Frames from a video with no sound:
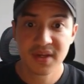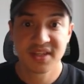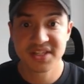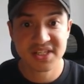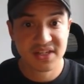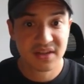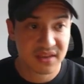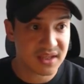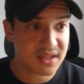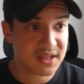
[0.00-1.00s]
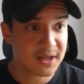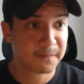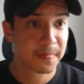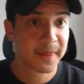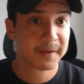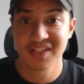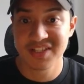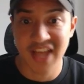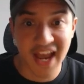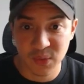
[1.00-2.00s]
This is the
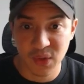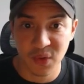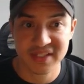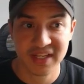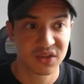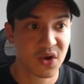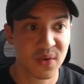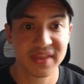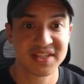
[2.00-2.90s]
design we always like to go with.